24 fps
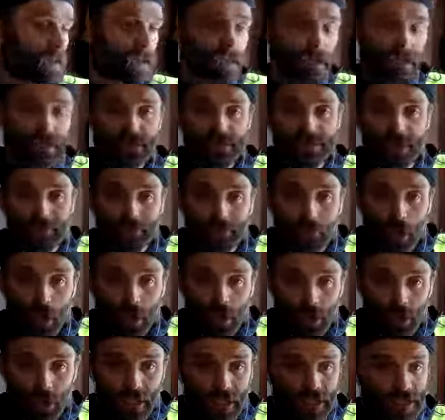Isn't it
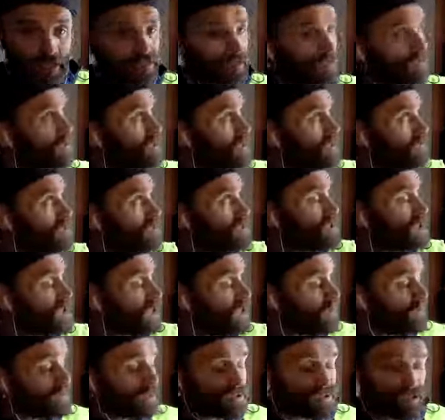more likely that the image they
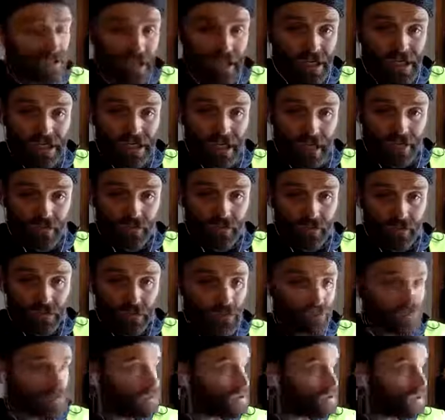have in the stained glass
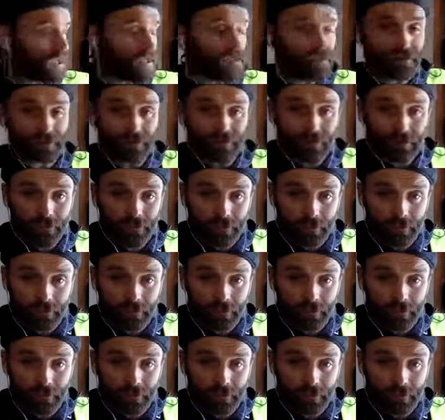window is Satan?